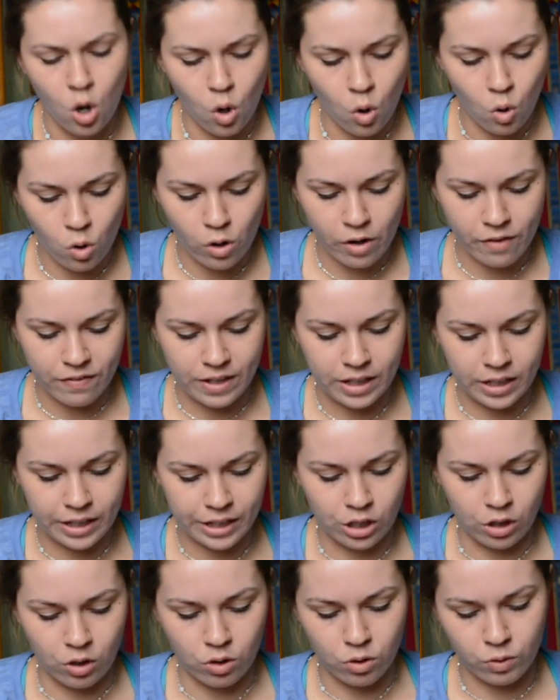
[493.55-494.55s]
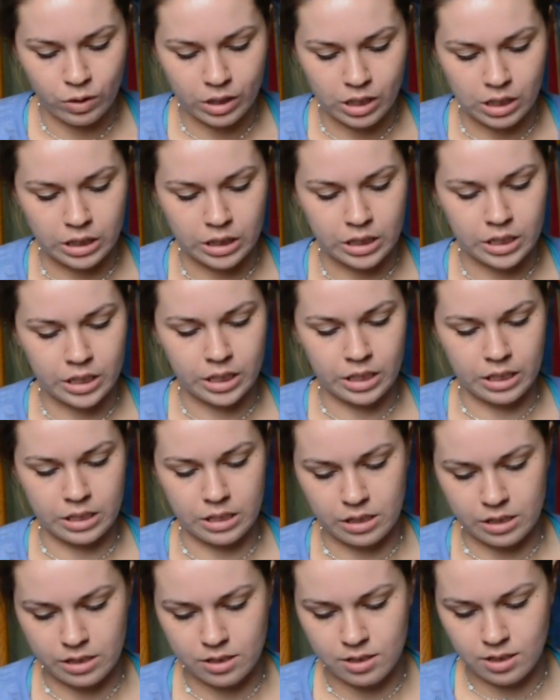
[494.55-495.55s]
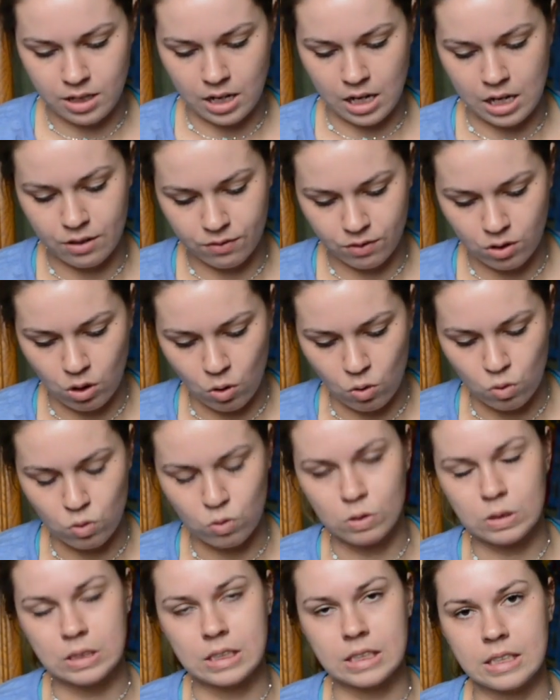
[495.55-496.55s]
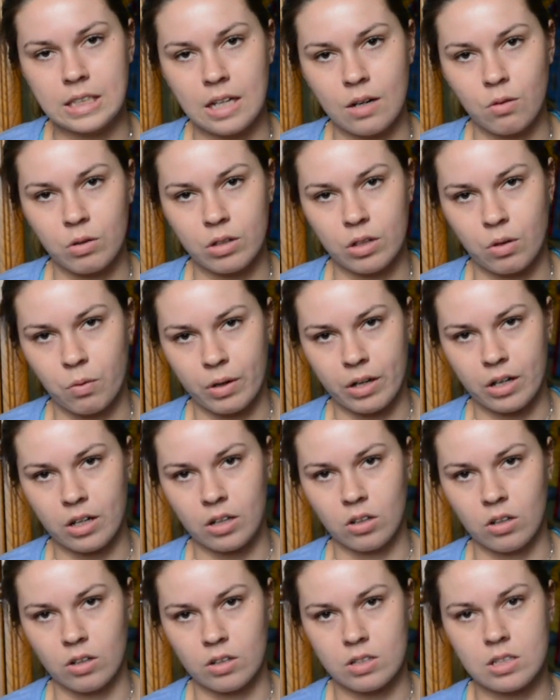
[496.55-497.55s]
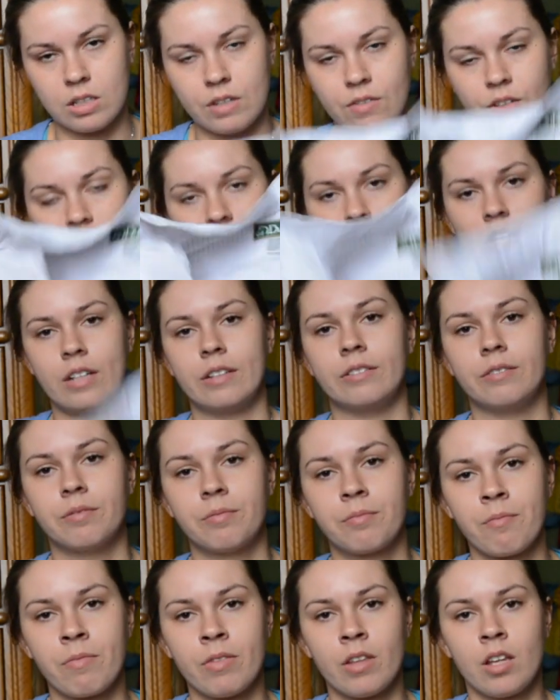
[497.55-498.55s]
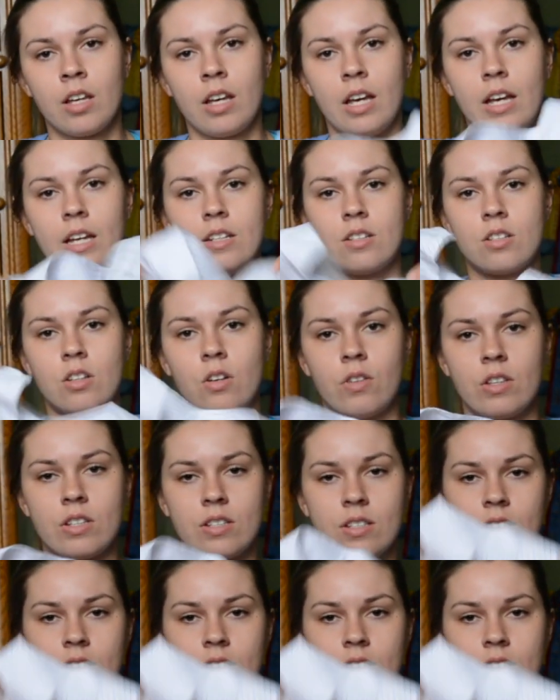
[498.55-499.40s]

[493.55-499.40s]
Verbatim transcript: or if I like go to a clinic and it's kind of cold and I want to wear a long sleeve cotton. And so this